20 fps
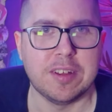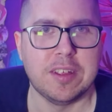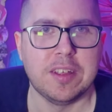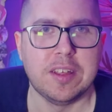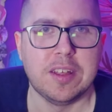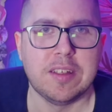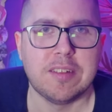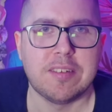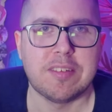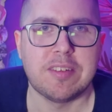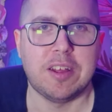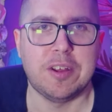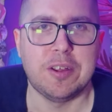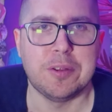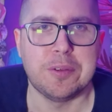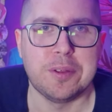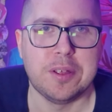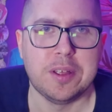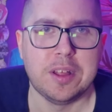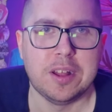
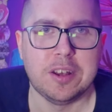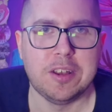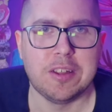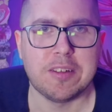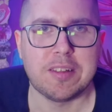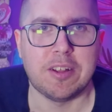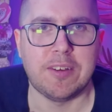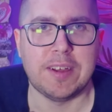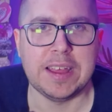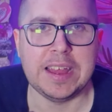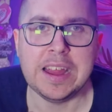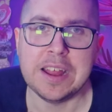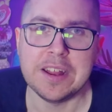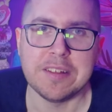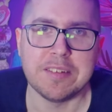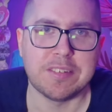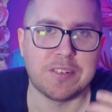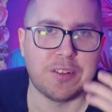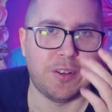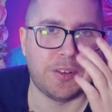So looks like
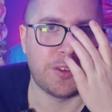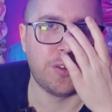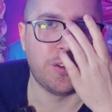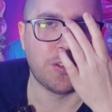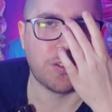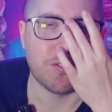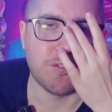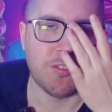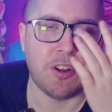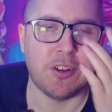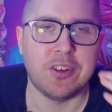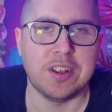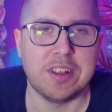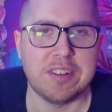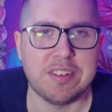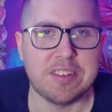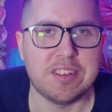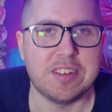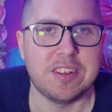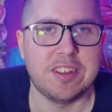Ian's got to cook
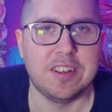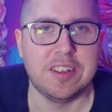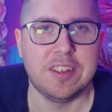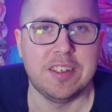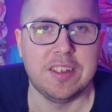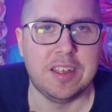rice.